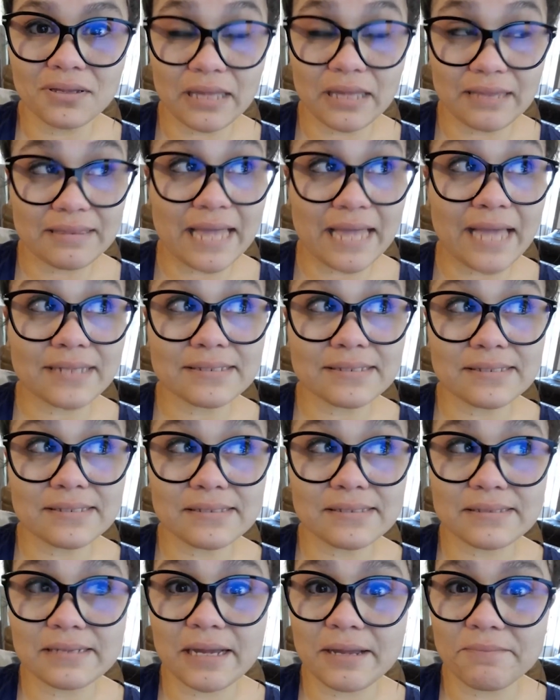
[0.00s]
And that
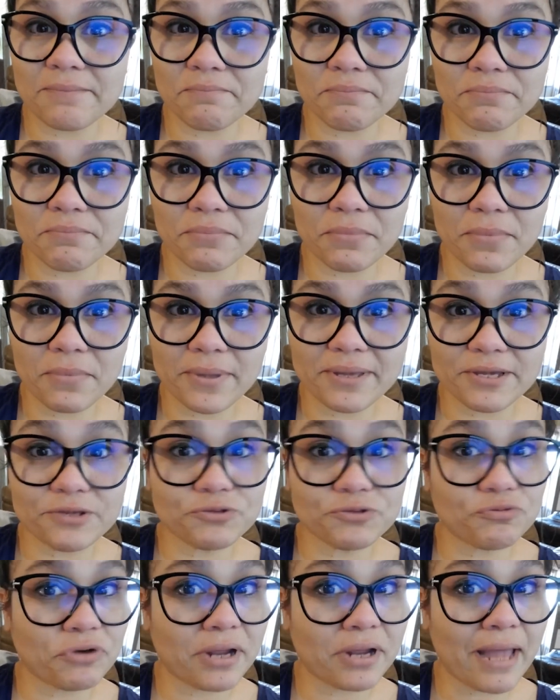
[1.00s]
some
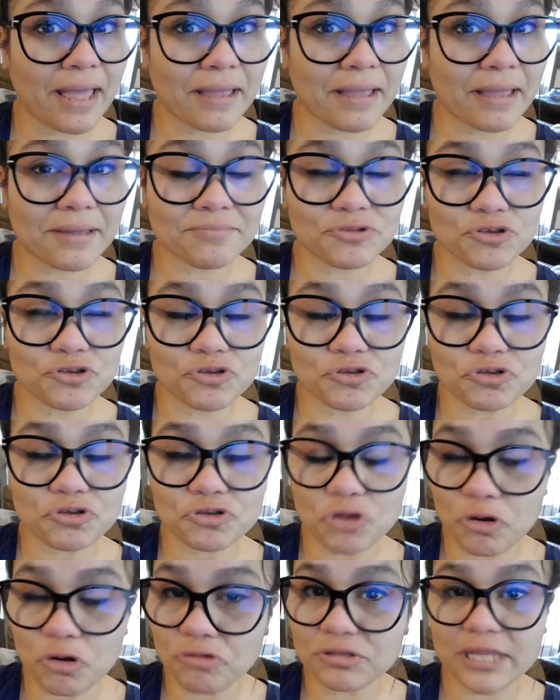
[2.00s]
is what I am
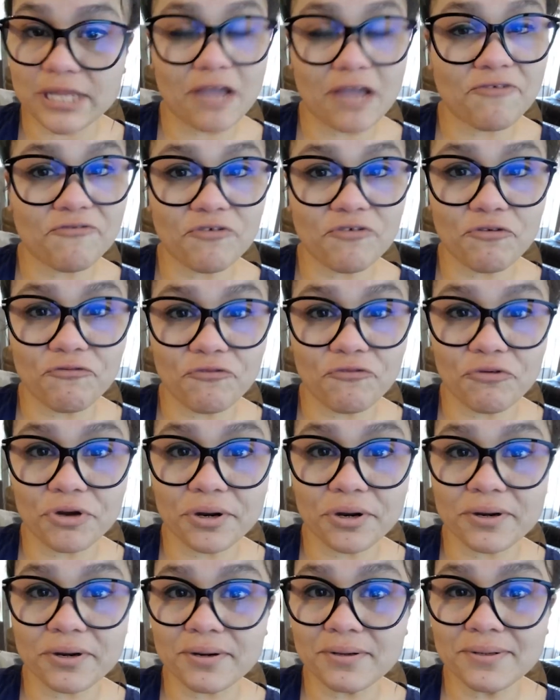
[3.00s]
so thankful
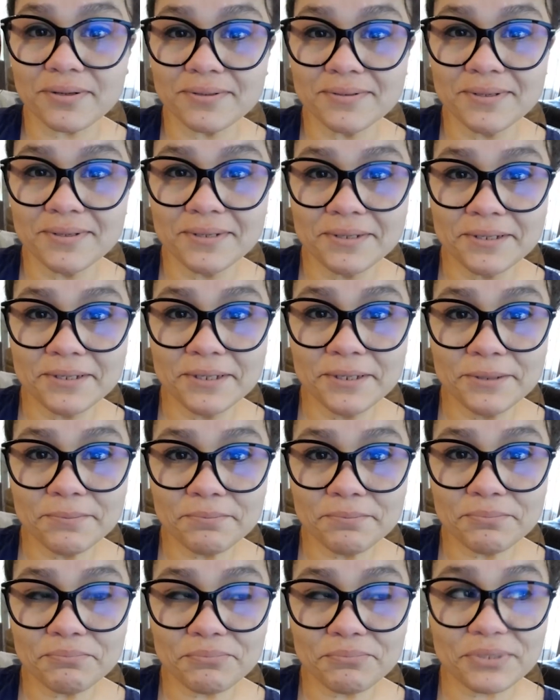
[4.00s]
for.
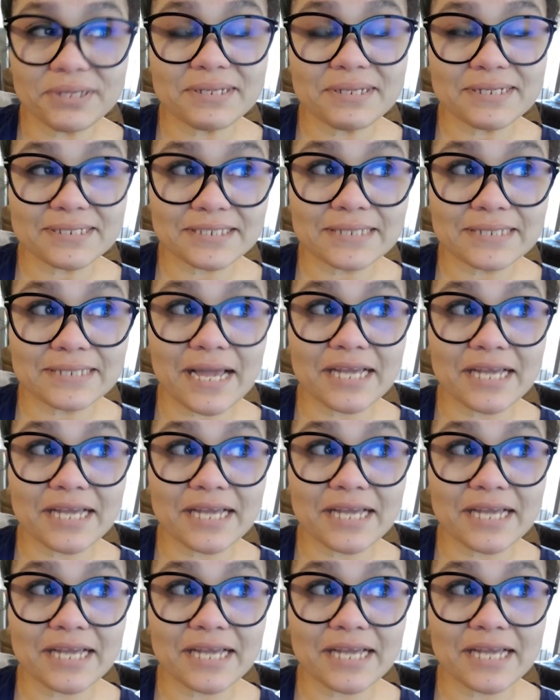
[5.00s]
Because I